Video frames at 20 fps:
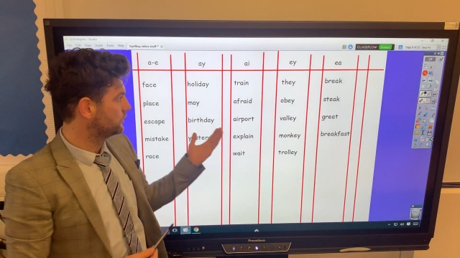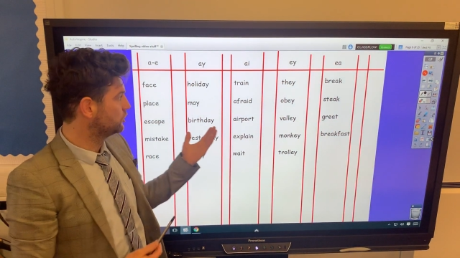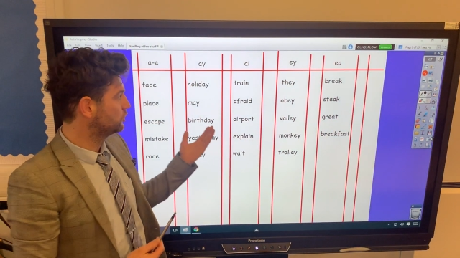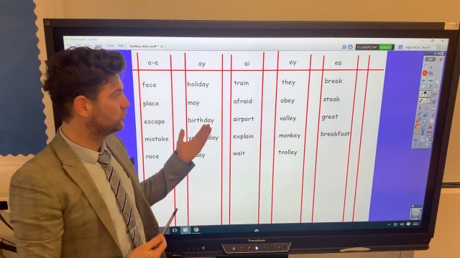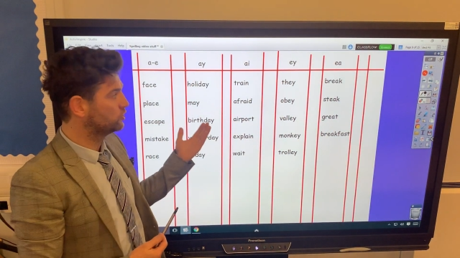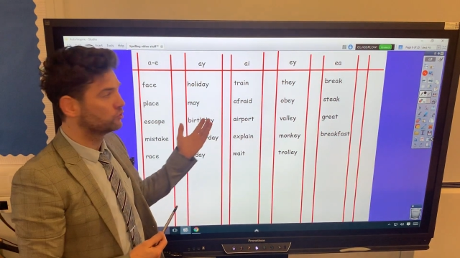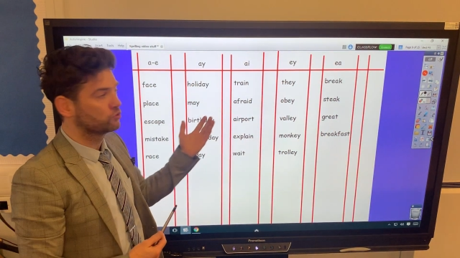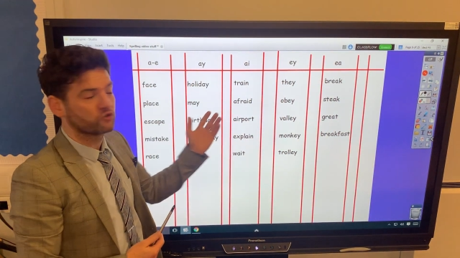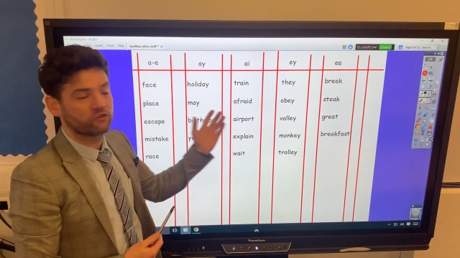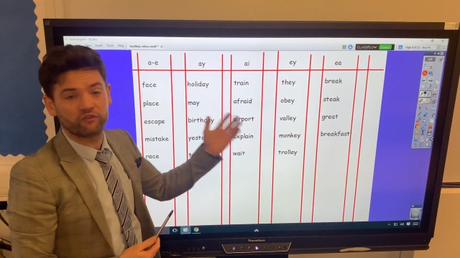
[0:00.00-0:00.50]
just
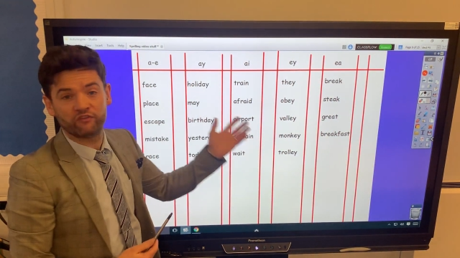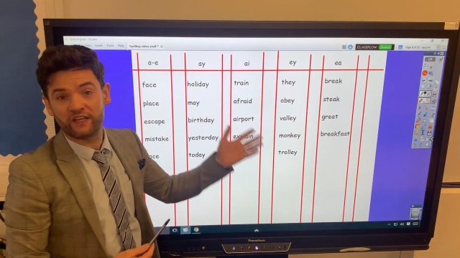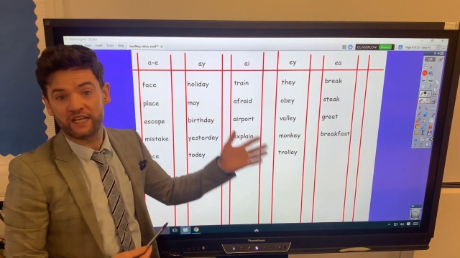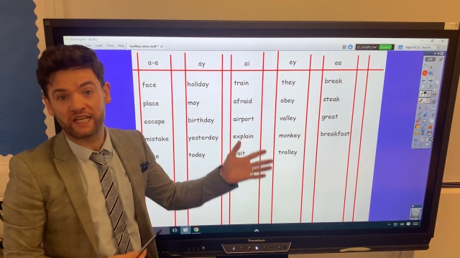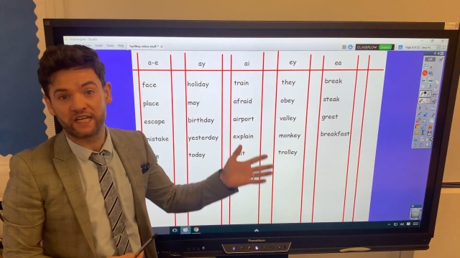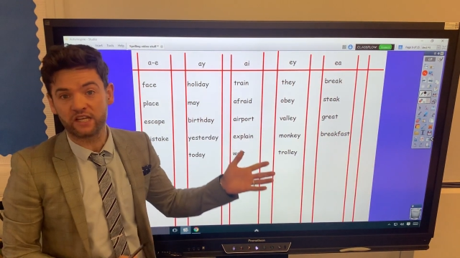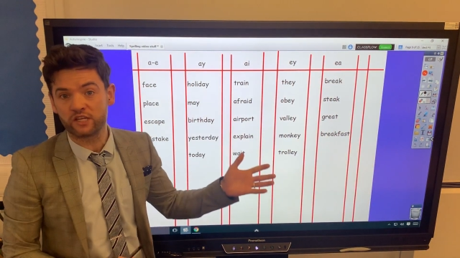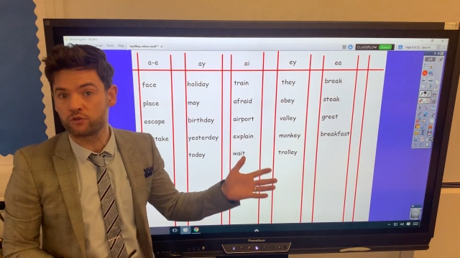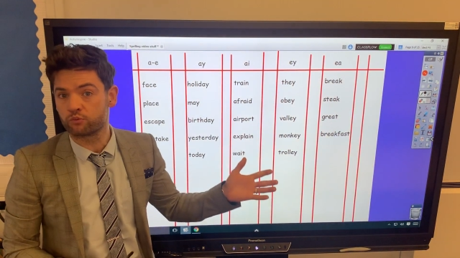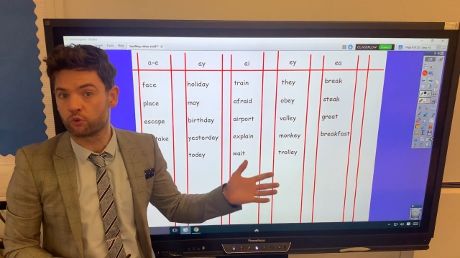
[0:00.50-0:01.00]
shows
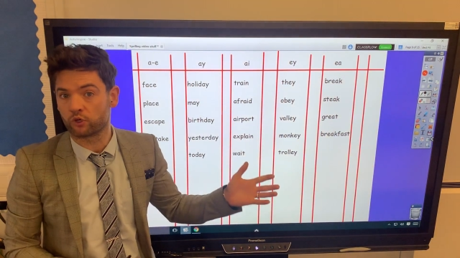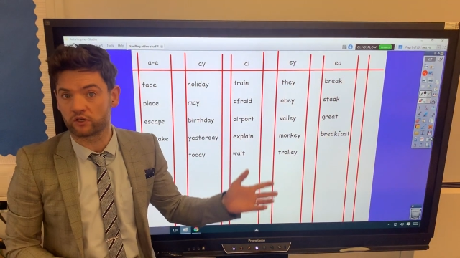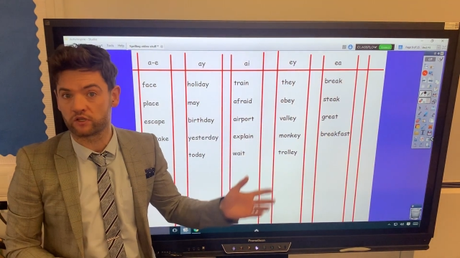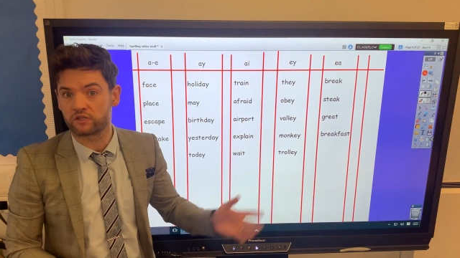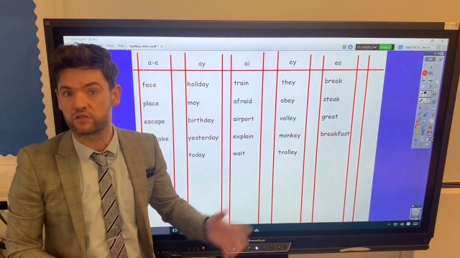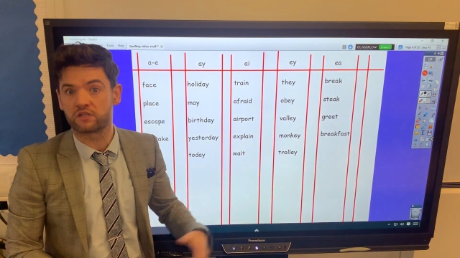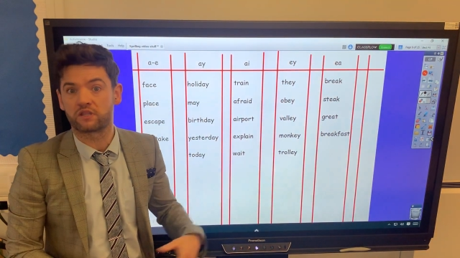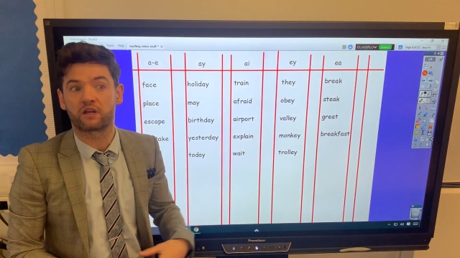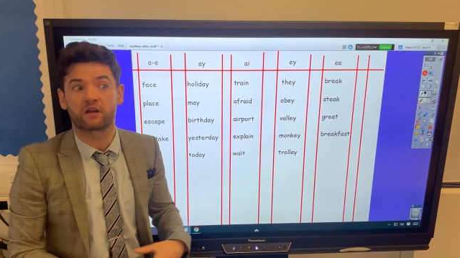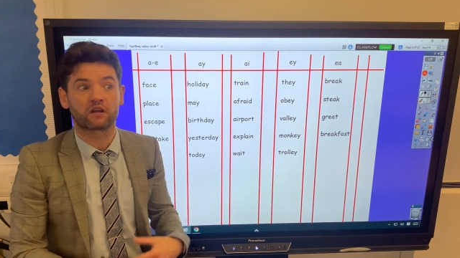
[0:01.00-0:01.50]
various
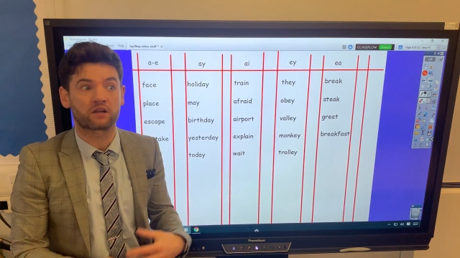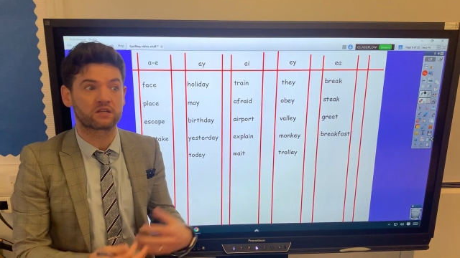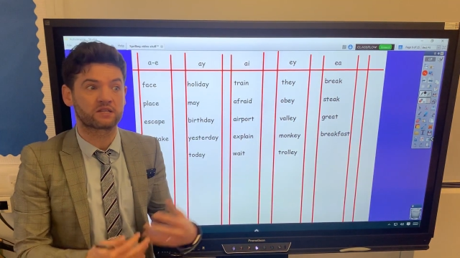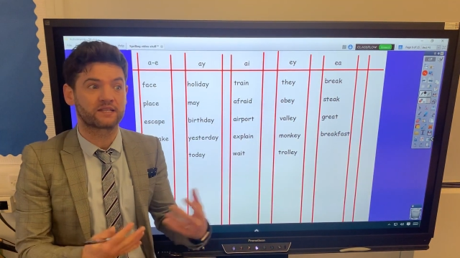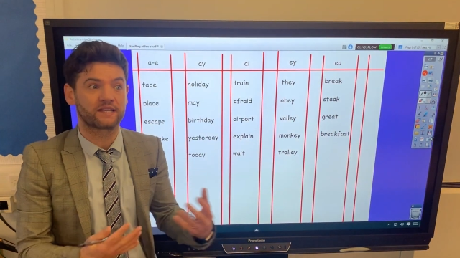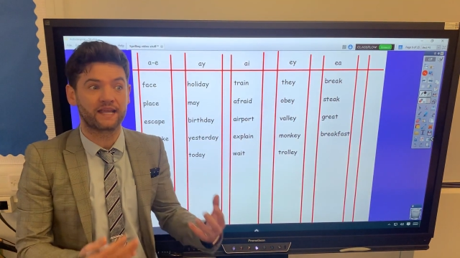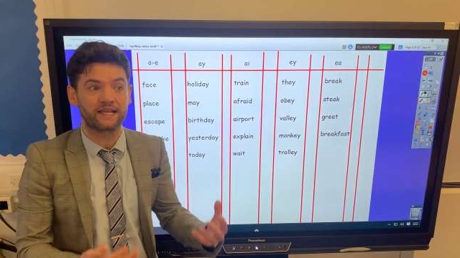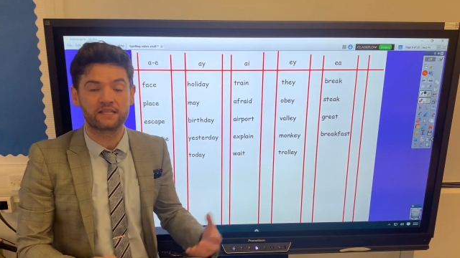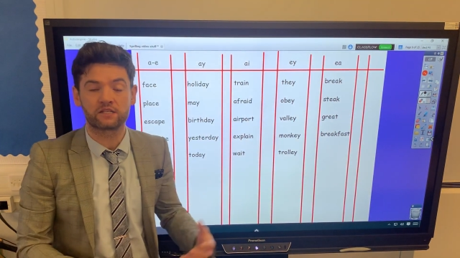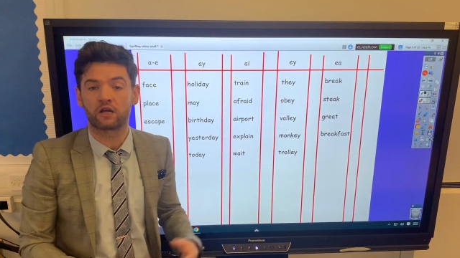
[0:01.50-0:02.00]
words that are
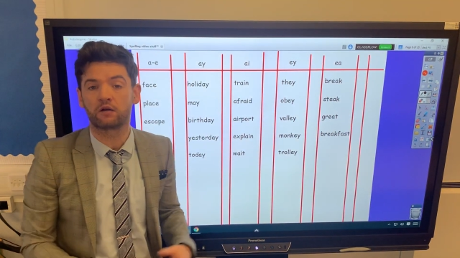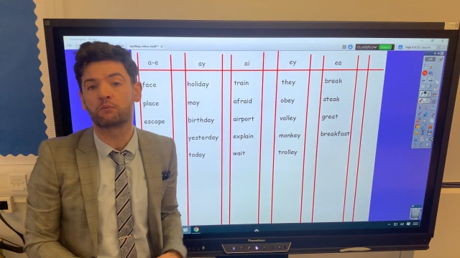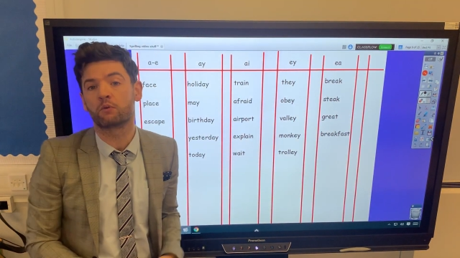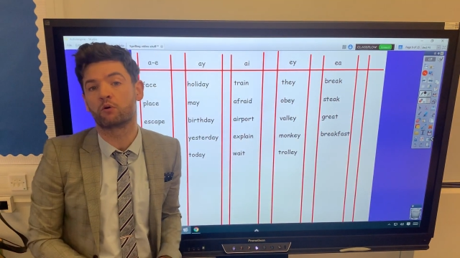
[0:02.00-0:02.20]
set up